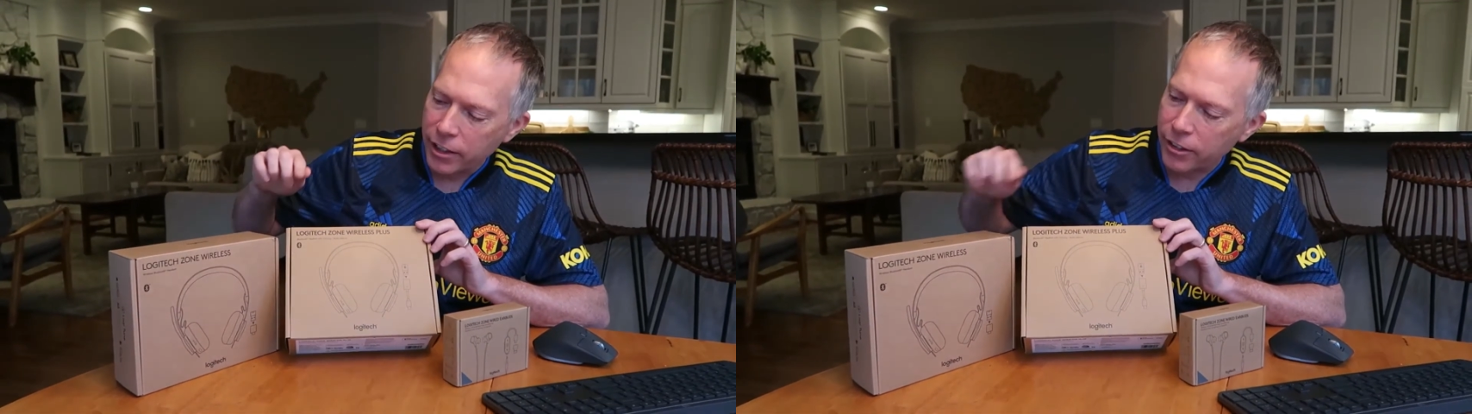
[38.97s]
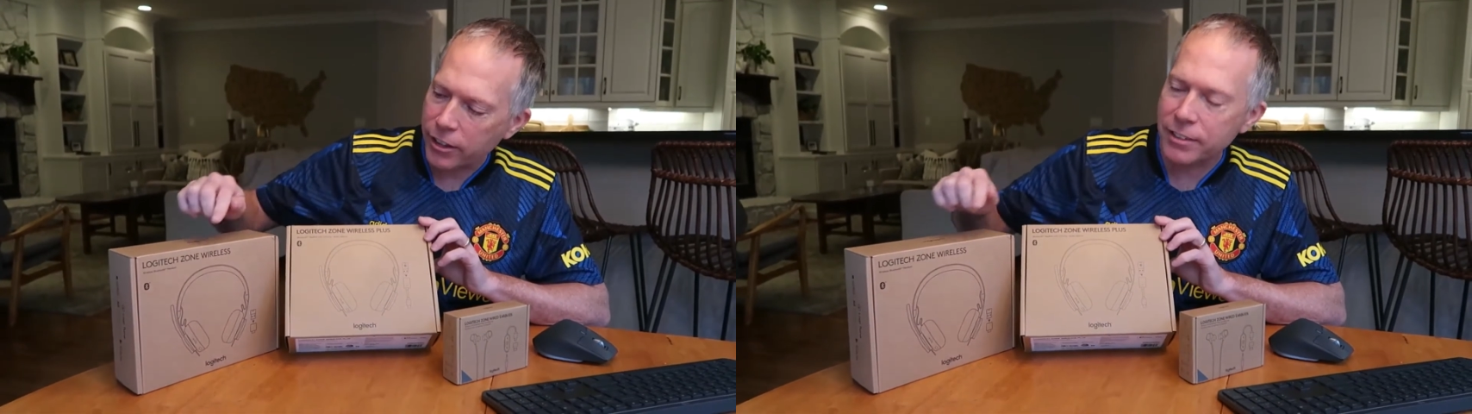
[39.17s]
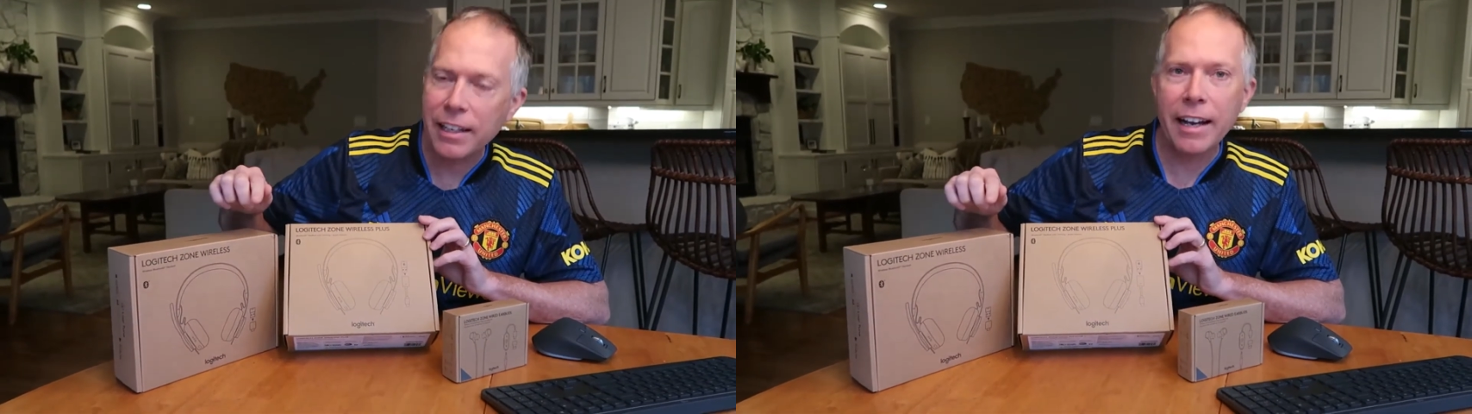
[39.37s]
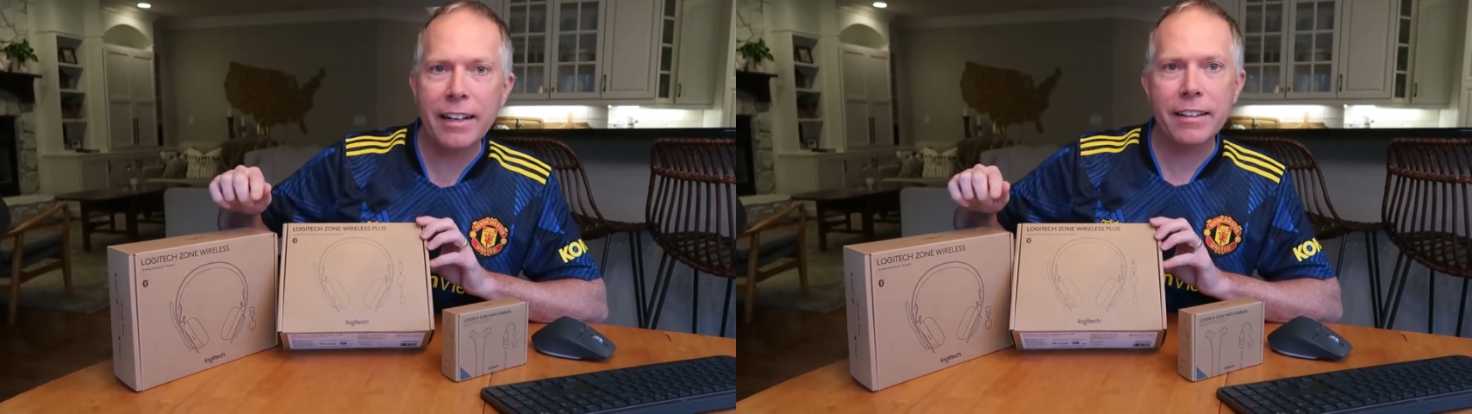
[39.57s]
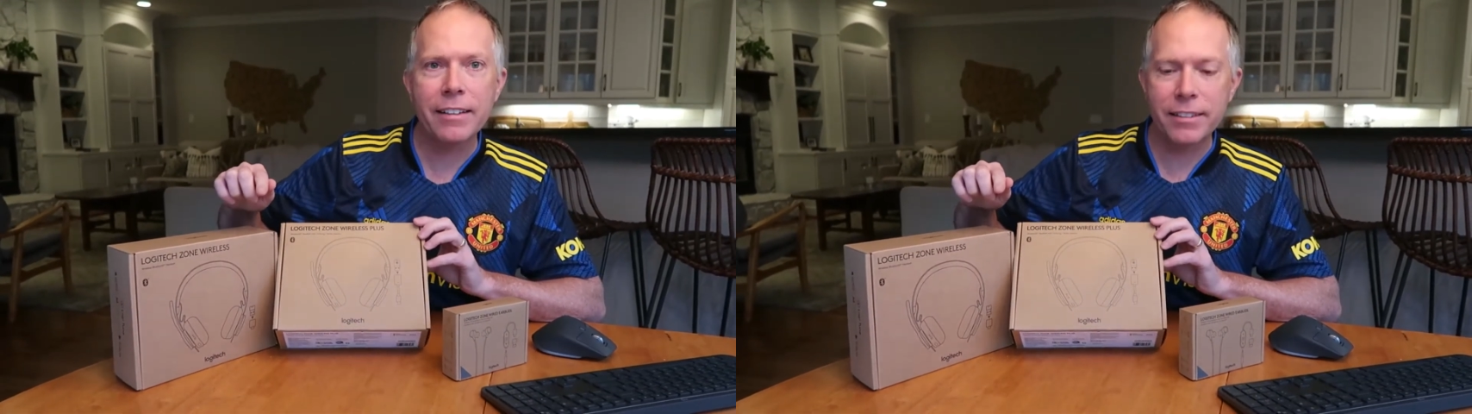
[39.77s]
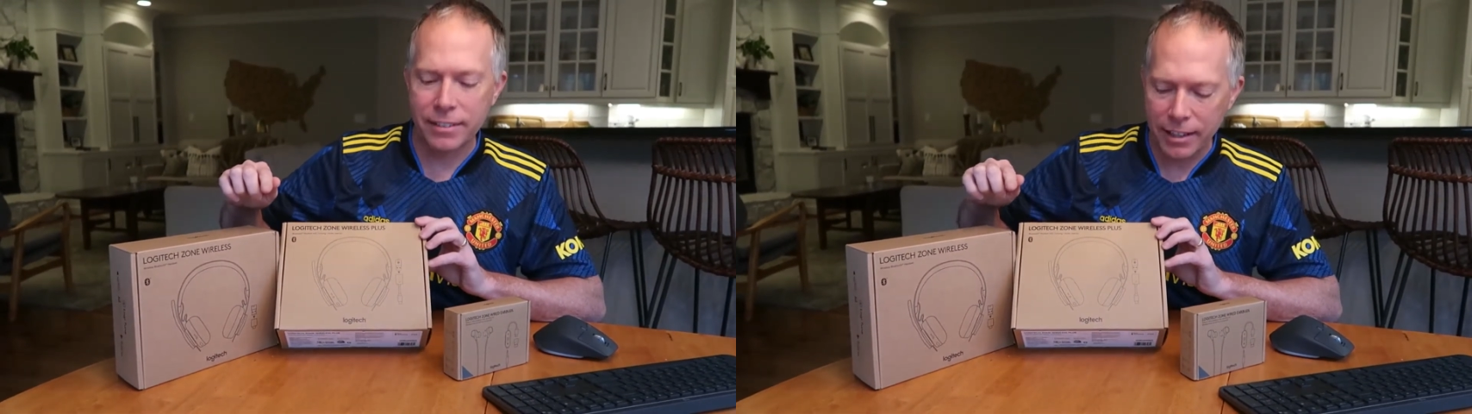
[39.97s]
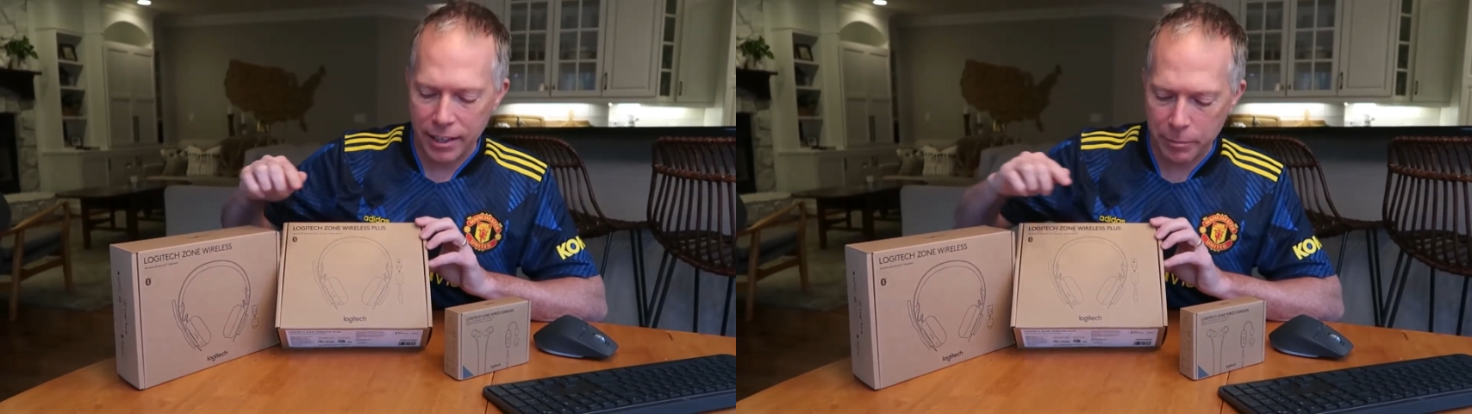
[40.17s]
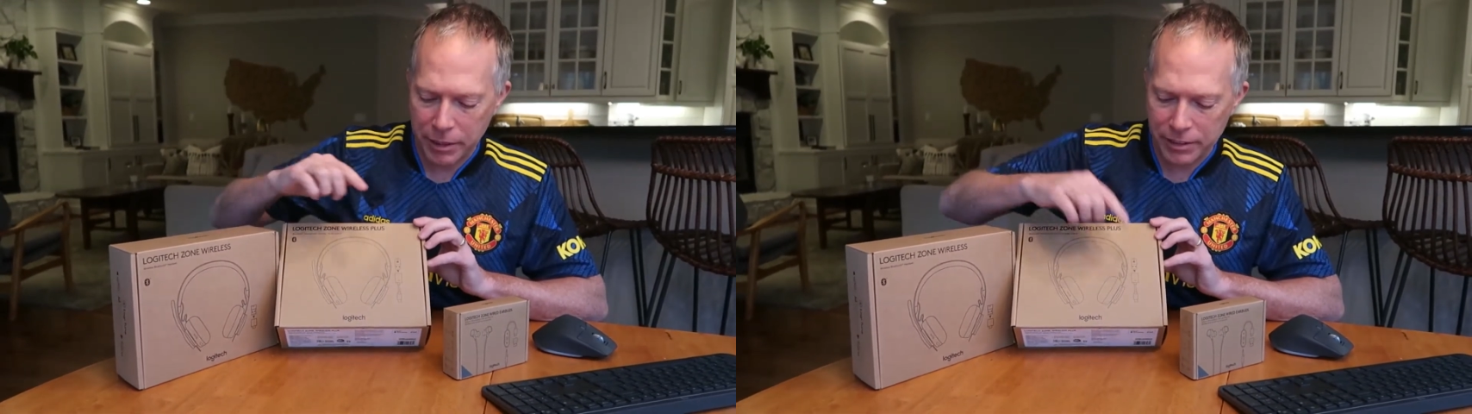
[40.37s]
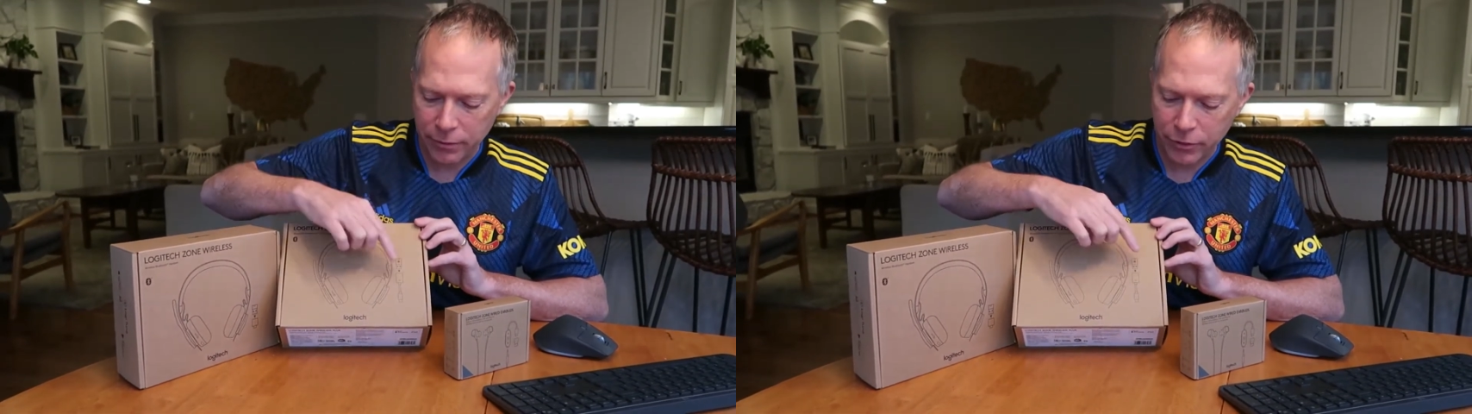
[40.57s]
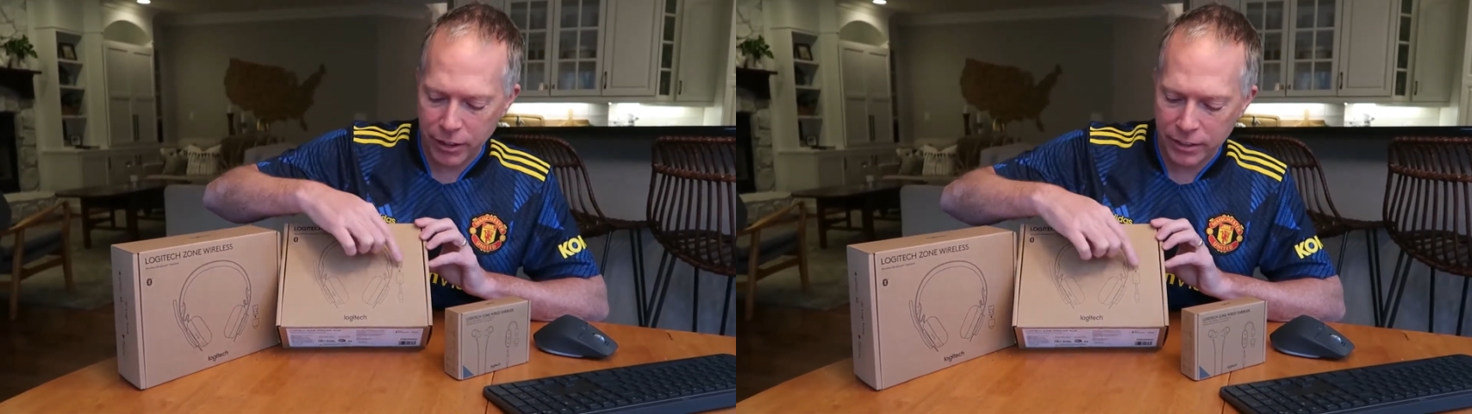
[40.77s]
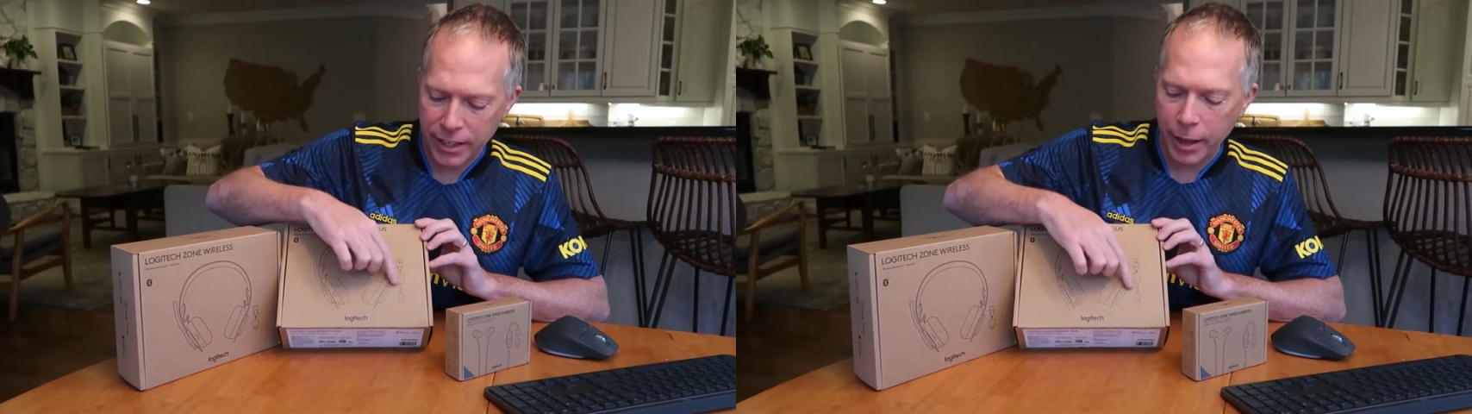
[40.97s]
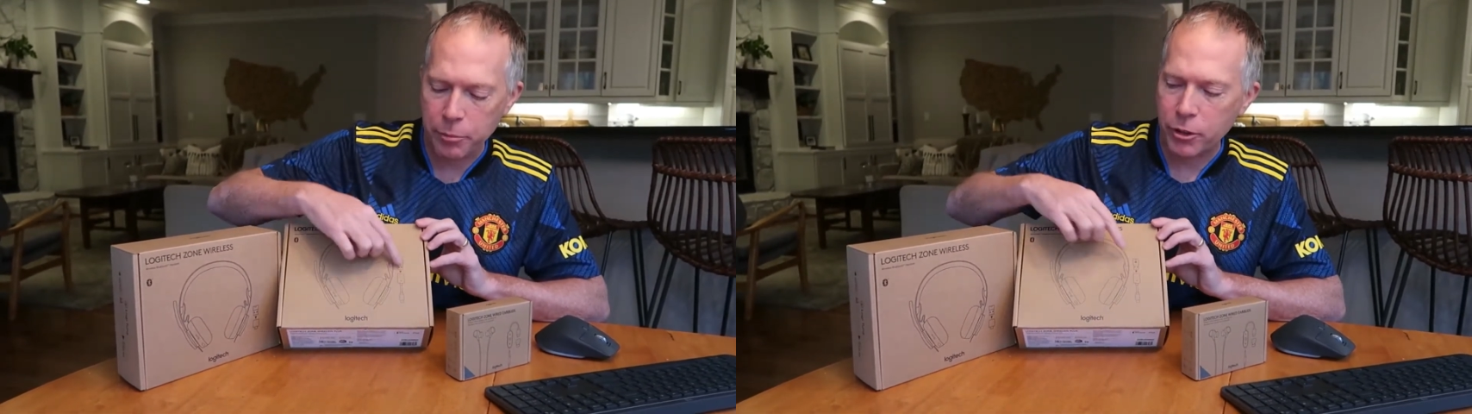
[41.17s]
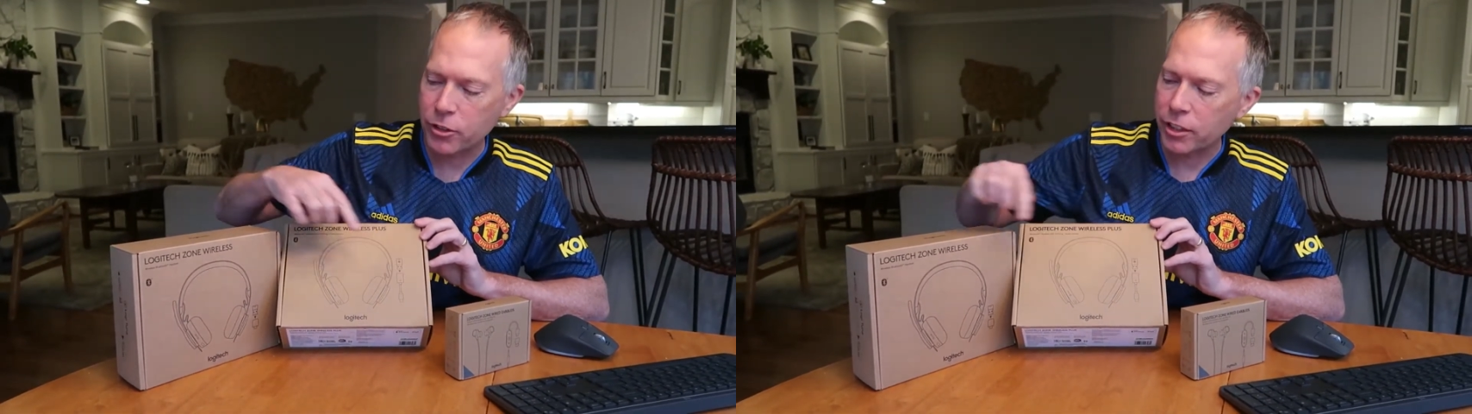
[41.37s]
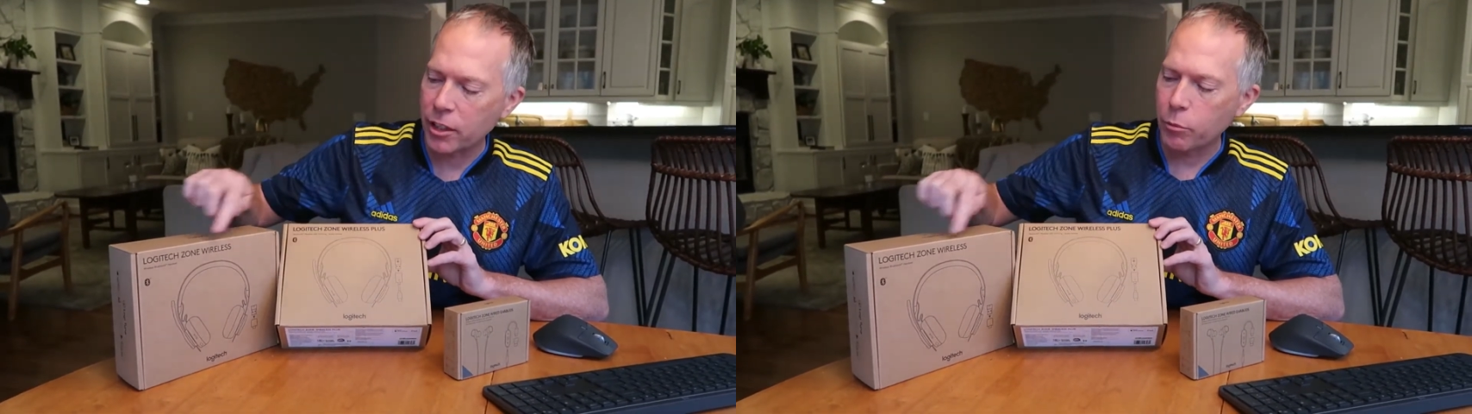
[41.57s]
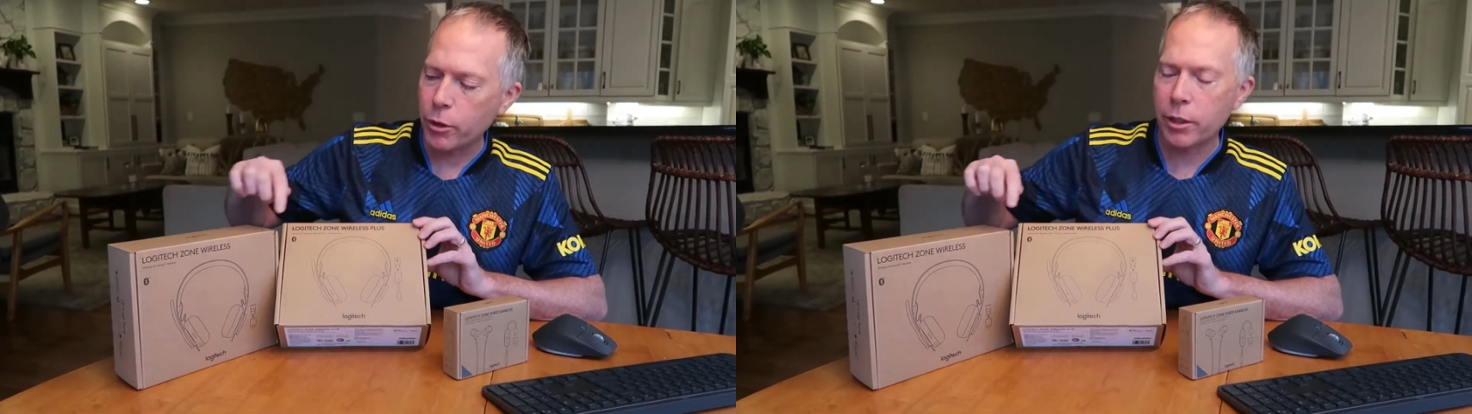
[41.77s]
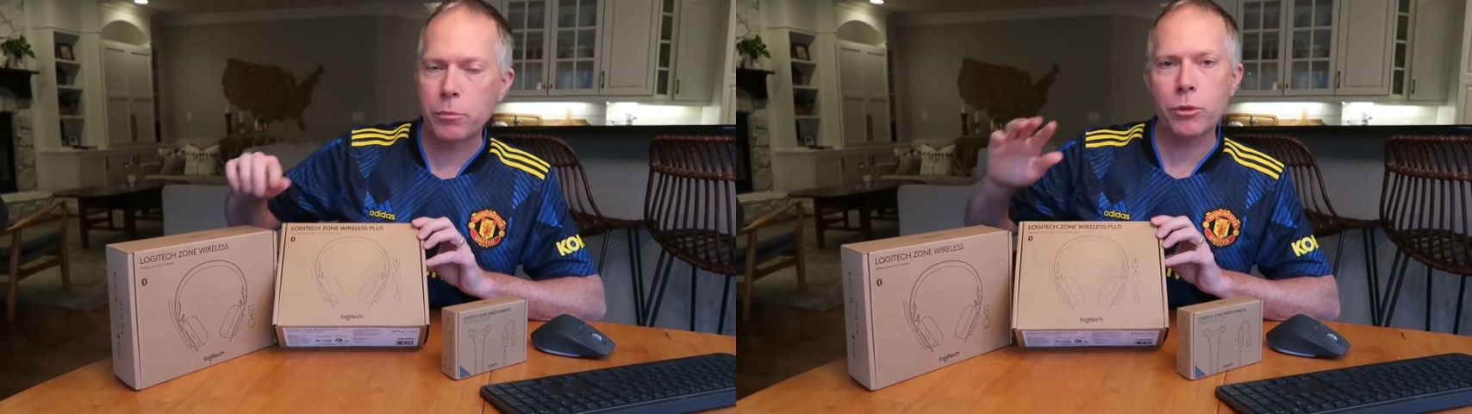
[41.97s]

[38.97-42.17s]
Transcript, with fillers: they're exactly the same except for the adapters that come with them.